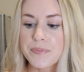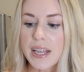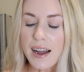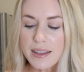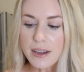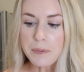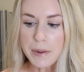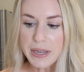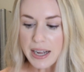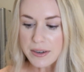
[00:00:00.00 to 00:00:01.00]
I thought it might
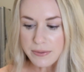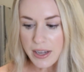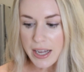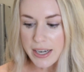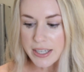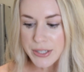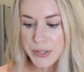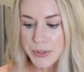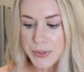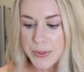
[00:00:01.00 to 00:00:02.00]
be kind of fun
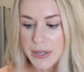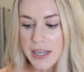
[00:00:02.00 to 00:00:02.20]
to